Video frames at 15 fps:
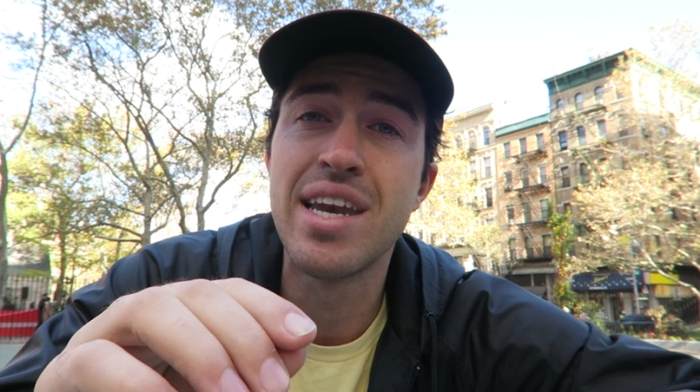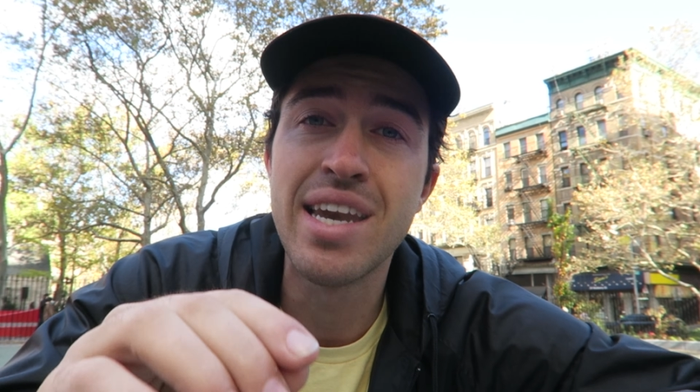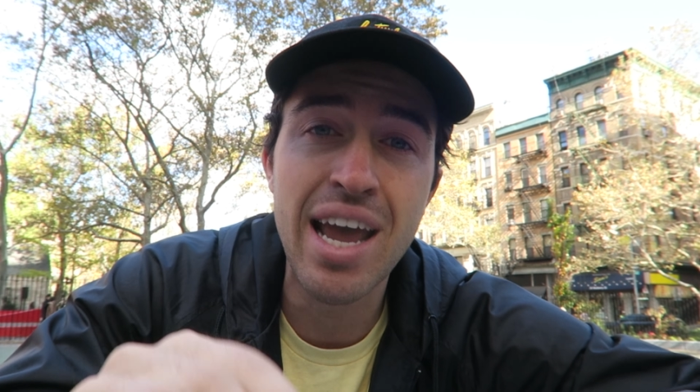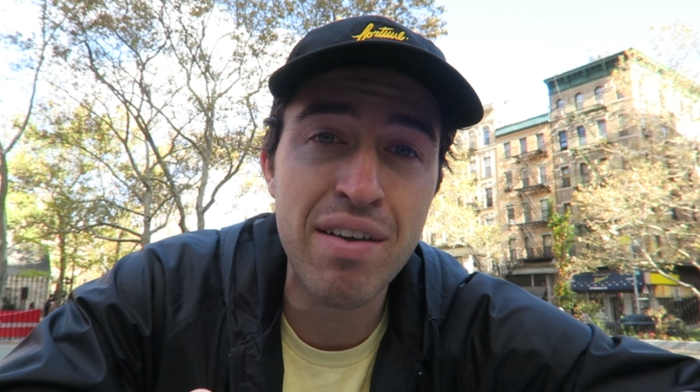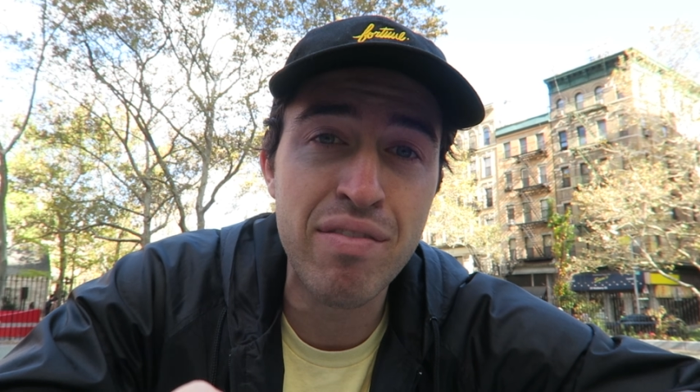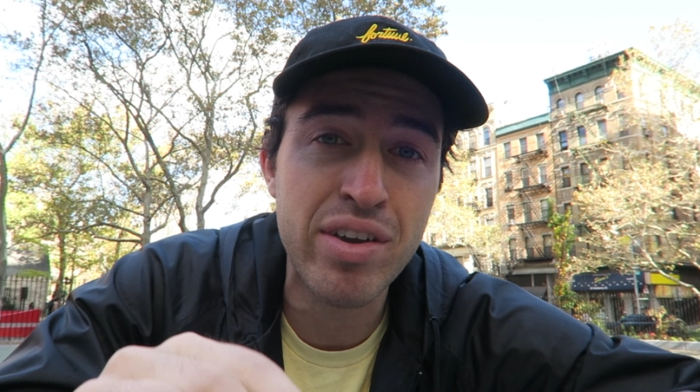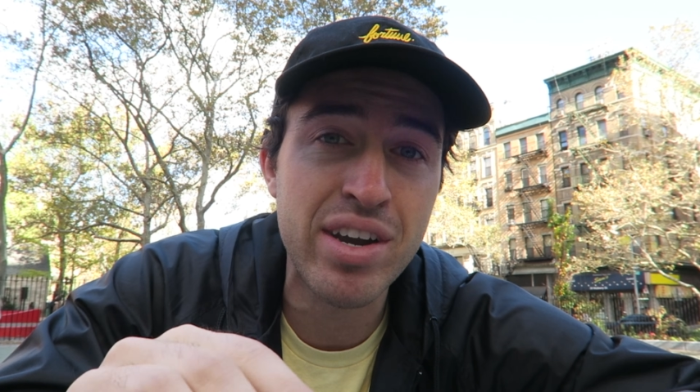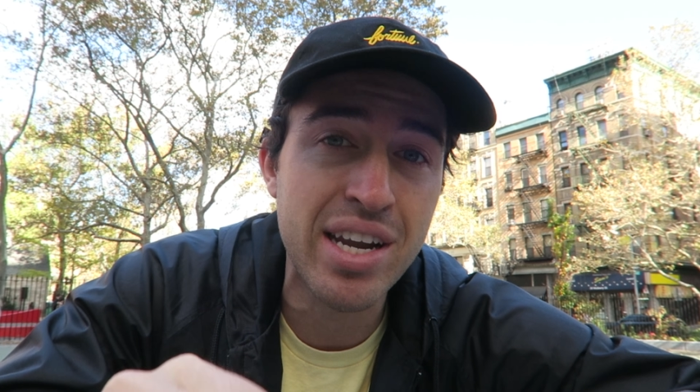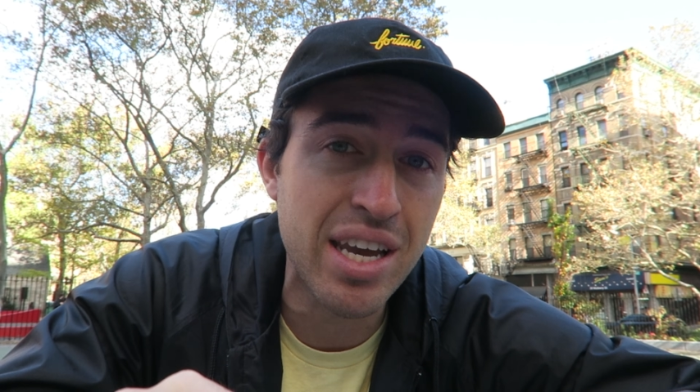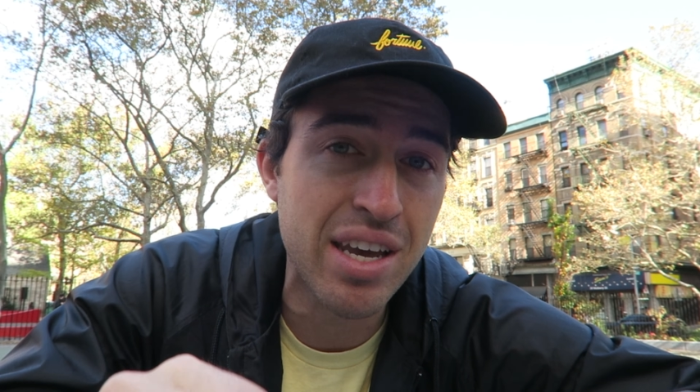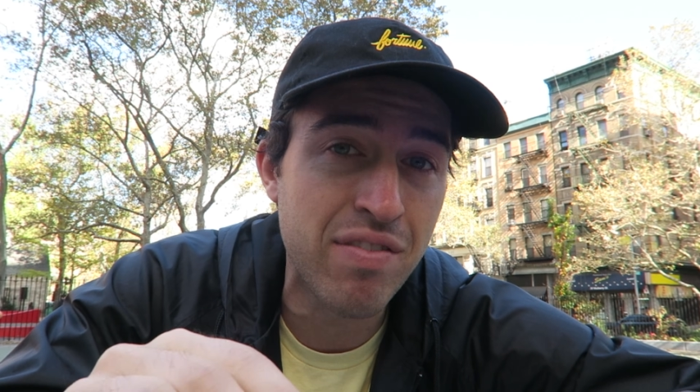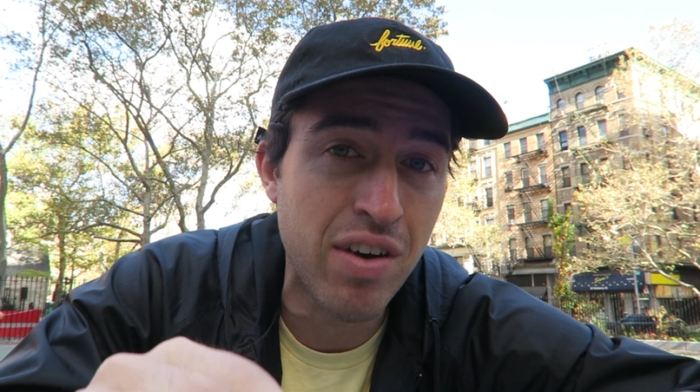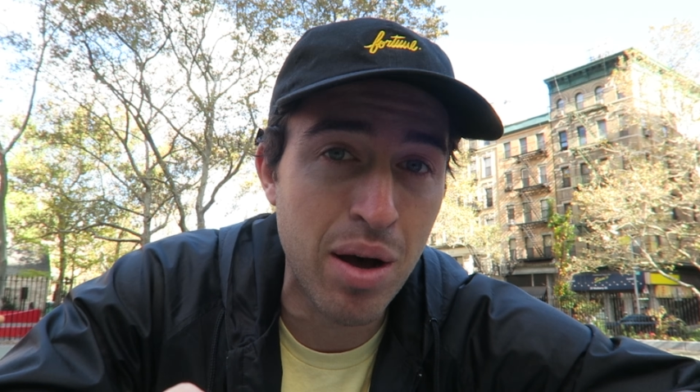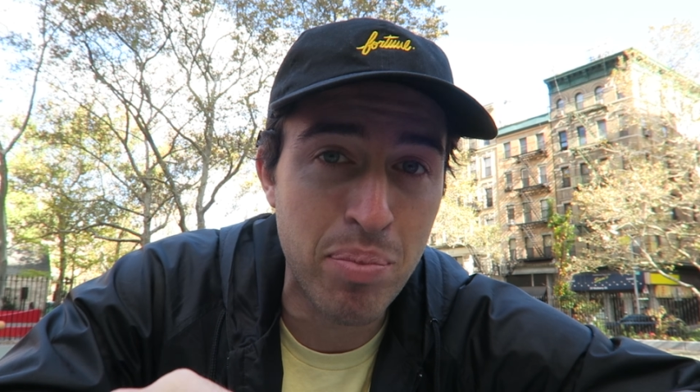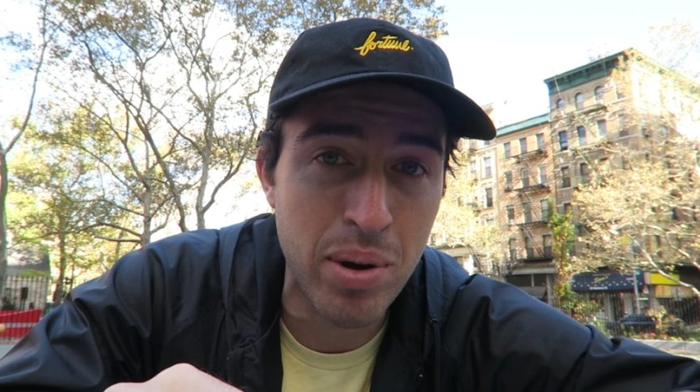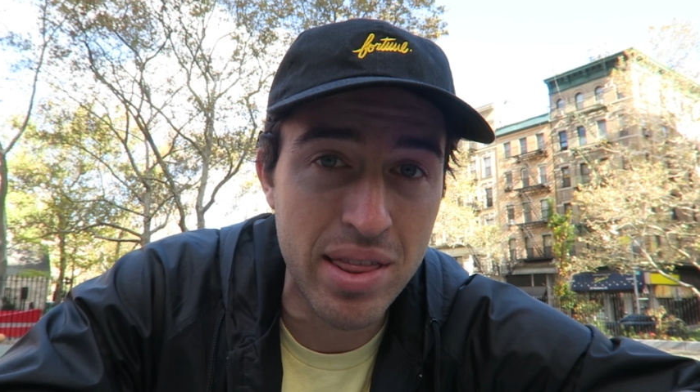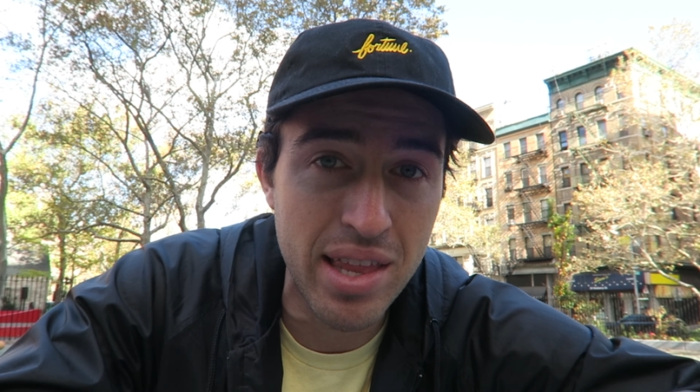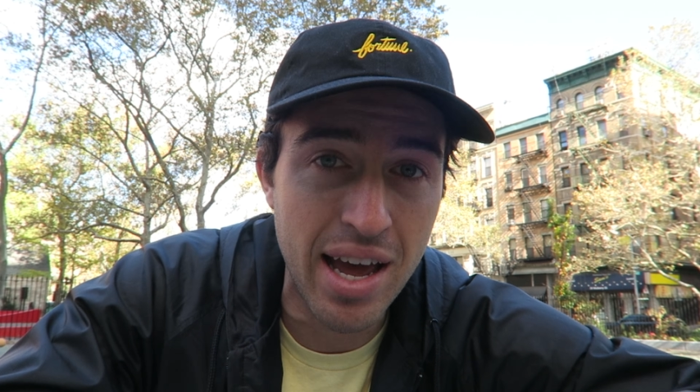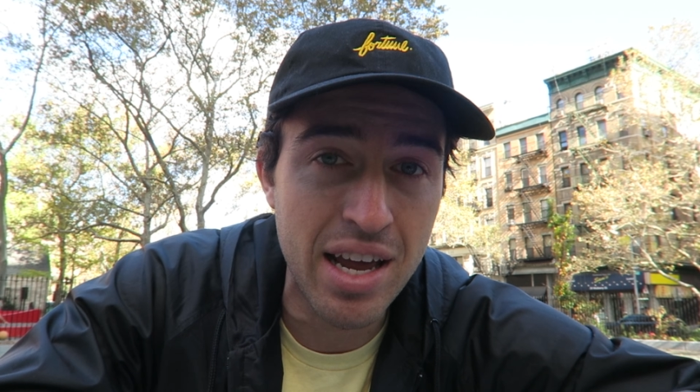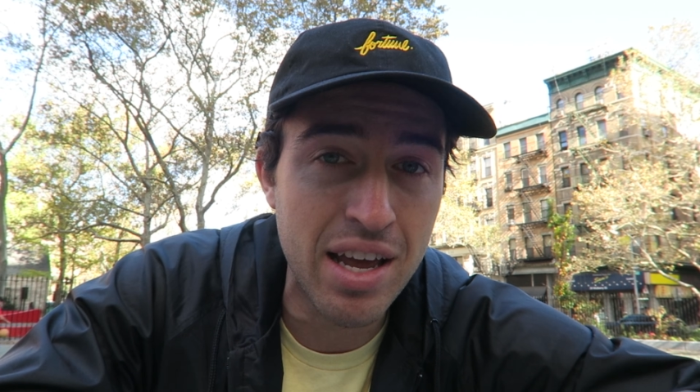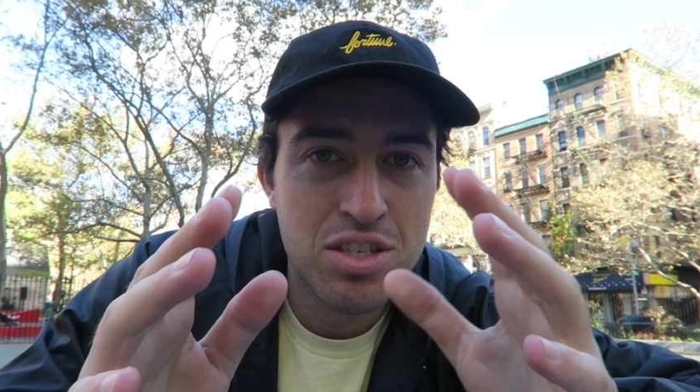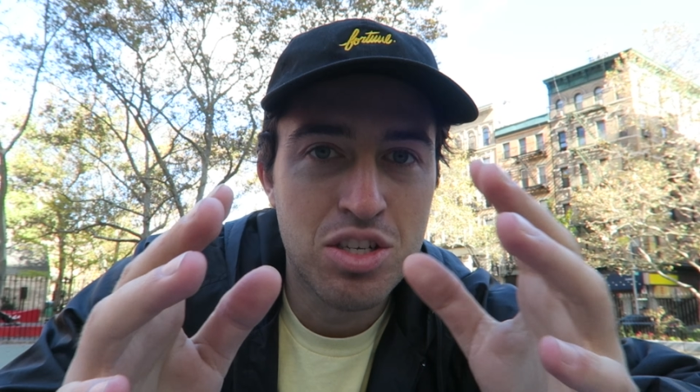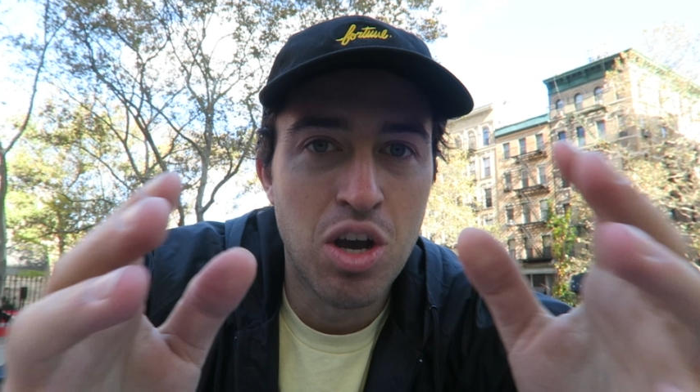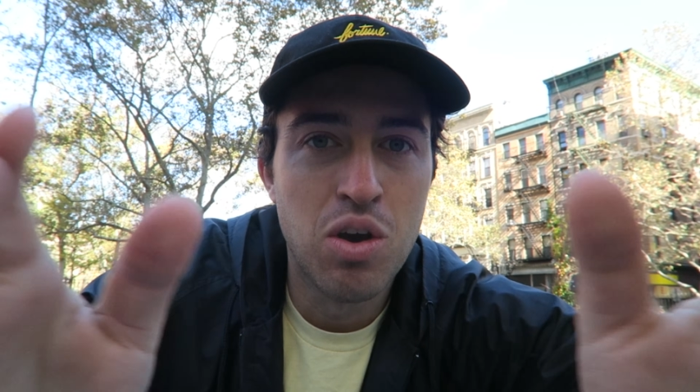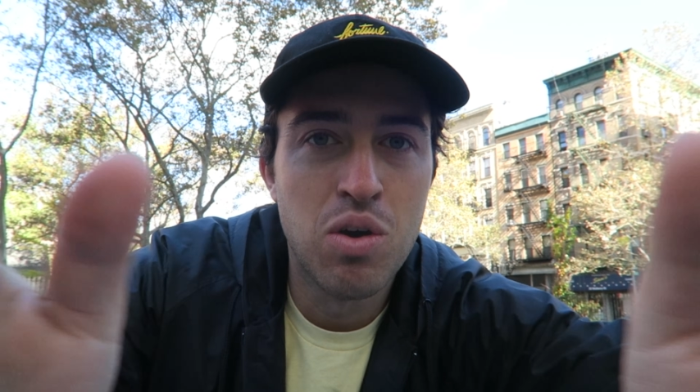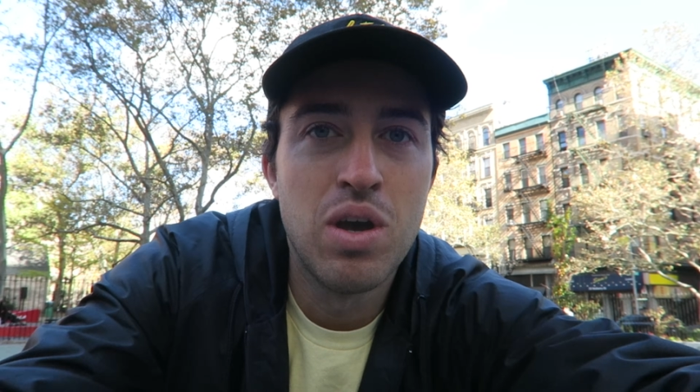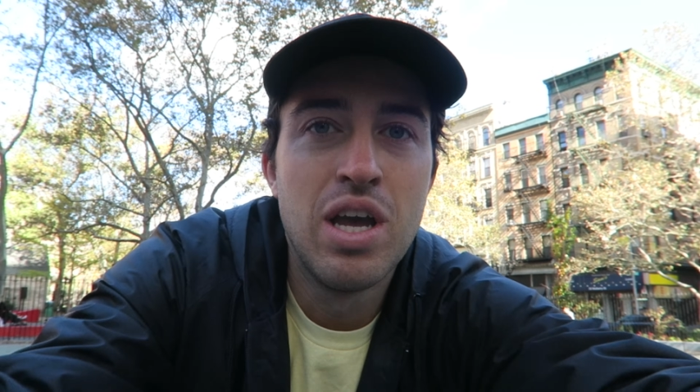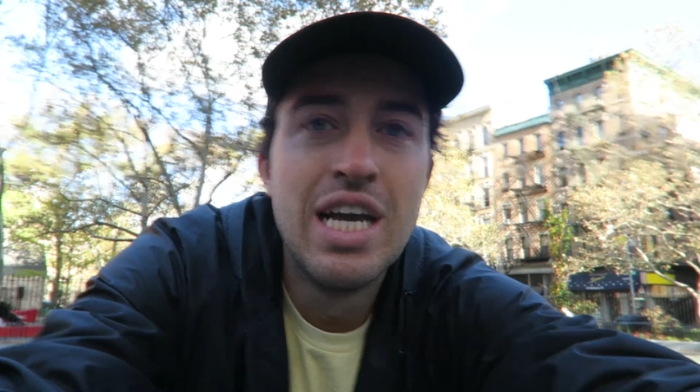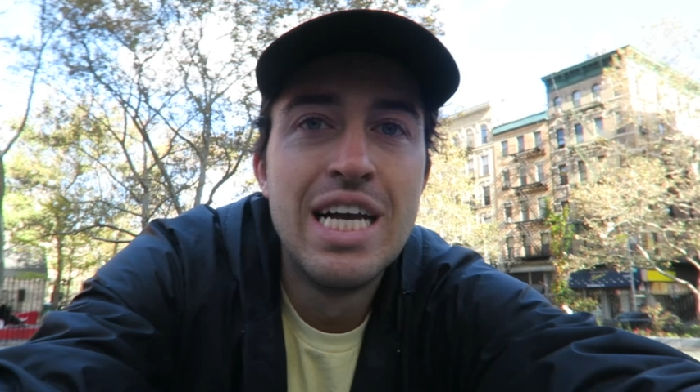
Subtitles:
never give up on that. So